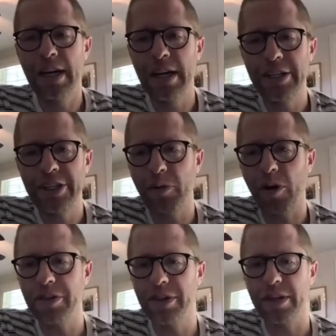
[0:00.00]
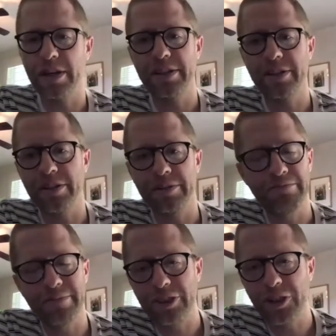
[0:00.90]
you know, on the
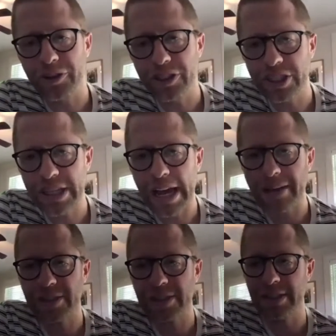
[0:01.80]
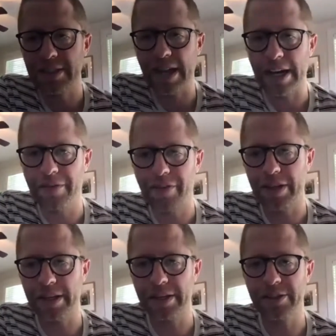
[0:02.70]
church staff's side of
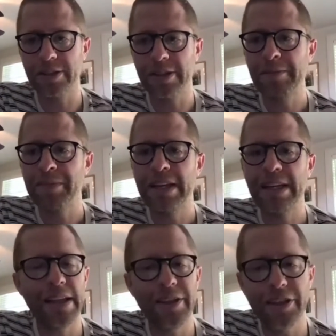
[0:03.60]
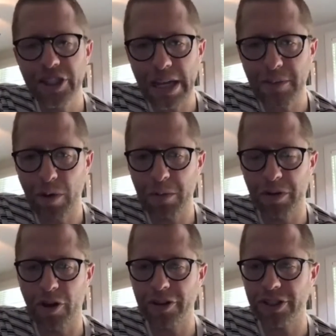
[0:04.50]
things, in the same way with
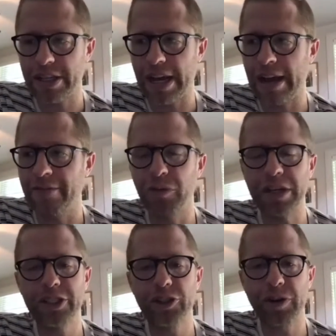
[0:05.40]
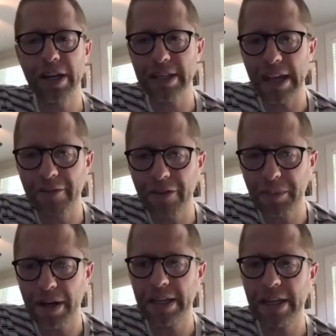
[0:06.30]
our staff, we trained
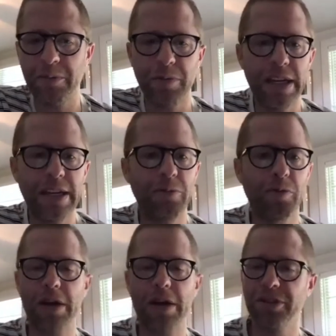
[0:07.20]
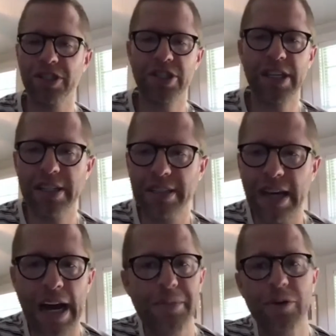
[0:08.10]
everybody and we were able to see in
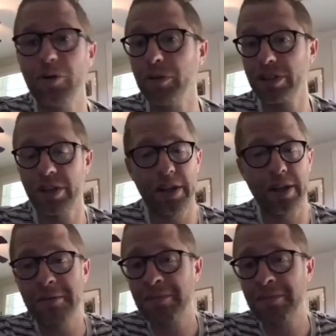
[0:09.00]
time who was going to